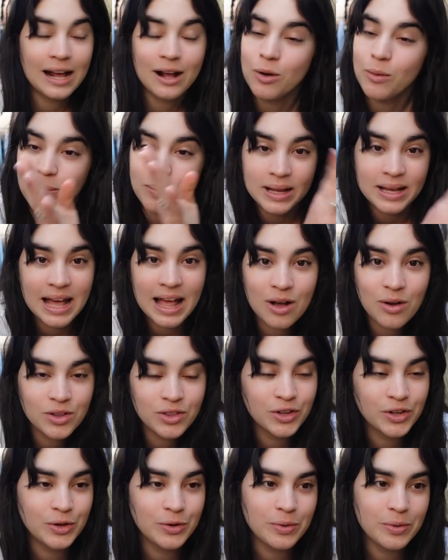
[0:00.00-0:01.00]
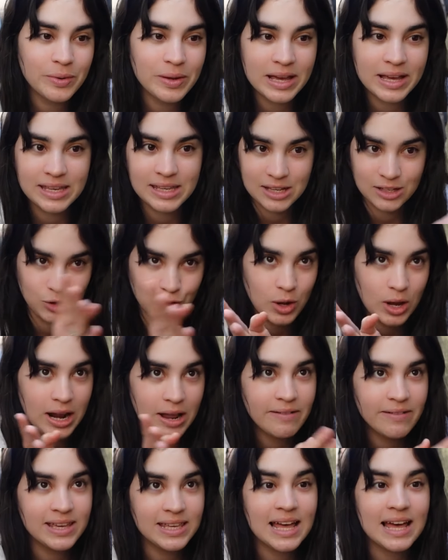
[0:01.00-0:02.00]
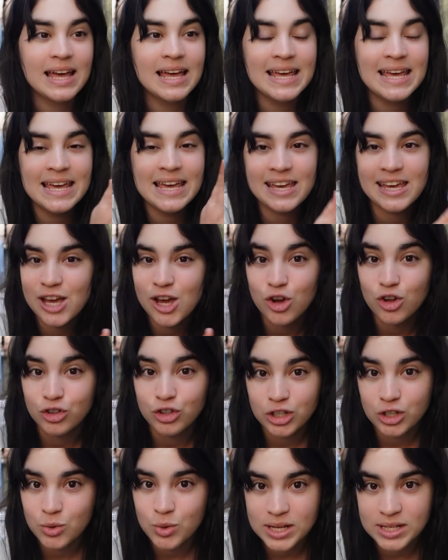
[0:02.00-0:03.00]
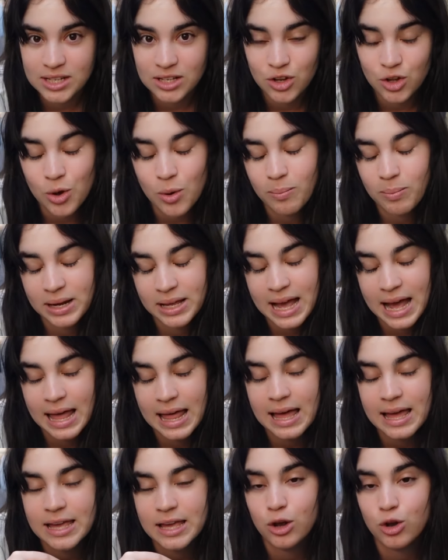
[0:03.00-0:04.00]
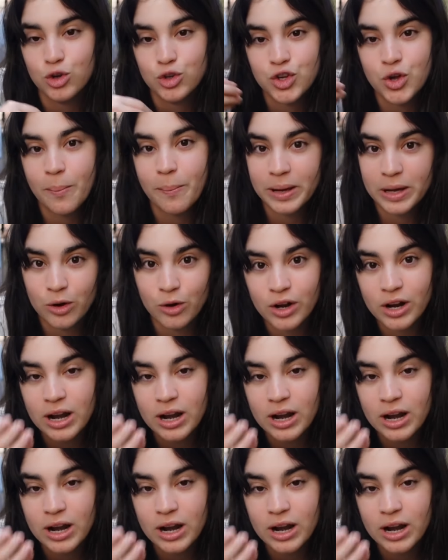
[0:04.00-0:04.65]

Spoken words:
It was complicated when I lived here all my life and it continues to be complicated even worse.